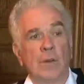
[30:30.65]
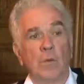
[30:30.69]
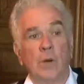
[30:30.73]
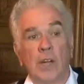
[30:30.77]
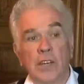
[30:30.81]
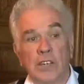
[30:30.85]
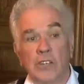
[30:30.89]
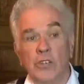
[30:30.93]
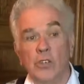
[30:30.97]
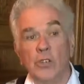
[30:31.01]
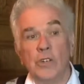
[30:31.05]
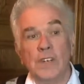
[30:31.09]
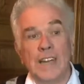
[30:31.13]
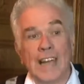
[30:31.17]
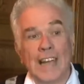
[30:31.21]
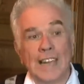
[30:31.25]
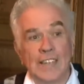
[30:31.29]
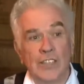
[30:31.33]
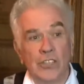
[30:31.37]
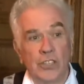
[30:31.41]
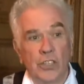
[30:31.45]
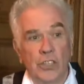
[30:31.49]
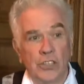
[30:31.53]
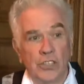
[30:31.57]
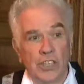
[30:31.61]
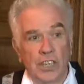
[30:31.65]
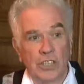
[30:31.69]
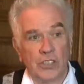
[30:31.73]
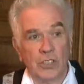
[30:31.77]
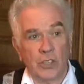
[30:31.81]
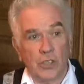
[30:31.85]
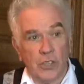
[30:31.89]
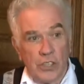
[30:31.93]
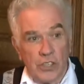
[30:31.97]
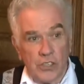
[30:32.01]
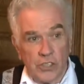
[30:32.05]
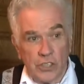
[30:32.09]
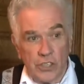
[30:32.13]
What unites us as
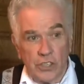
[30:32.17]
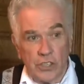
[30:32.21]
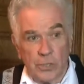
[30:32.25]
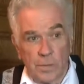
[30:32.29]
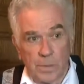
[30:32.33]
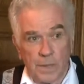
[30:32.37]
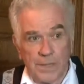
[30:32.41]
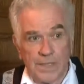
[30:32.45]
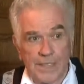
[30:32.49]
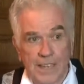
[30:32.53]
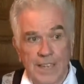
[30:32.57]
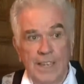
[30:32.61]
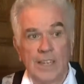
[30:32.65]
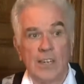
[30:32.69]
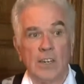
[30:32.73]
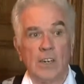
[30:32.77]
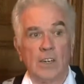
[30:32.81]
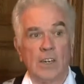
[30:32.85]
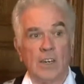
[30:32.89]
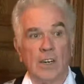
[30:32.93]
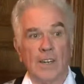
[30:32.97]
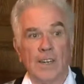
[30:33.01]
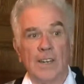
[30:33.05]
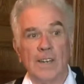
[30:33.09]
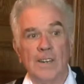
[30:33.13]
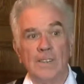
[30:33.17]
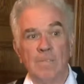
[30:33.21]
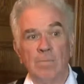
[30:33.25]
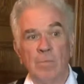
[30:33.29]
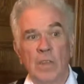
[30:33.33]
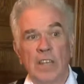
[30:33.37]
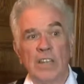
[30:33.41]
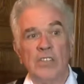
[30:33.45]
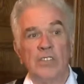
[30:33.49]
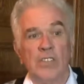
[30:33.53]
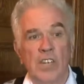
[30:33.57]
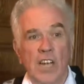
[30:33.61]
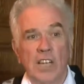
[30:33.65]
Christians particularly
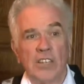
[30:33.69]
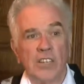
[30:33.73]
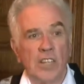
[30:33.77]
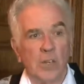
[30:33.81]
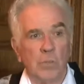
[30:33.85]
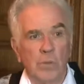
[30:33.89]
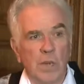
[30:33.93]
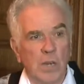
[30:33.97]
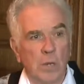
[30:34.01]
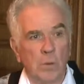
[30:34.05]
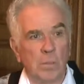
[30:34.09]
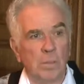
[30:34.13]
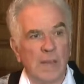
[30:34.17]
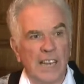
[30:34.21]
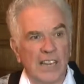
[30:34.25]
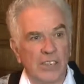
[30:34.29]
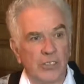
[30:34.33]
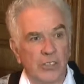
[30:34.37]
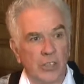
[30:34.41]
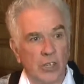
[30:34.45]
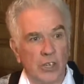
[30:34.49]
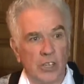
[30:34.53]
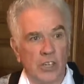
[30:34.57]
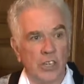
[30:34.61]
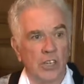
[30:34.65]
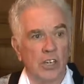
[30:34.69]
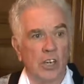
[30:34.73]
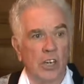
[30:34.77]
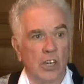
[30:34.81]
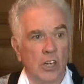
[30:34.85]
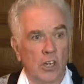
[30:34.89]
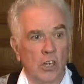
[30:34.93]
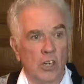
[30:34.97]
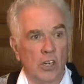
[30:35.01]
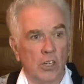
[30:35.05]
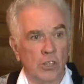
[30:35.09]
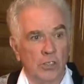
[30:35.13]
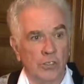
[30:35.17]
is not that we obey certain
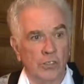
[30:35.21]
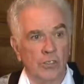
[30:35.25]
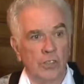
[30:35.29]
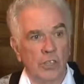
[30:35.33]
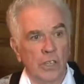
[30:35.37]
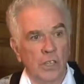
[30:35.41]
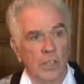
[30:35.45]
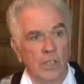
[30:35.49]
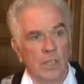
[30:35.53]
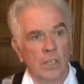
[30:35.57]
laws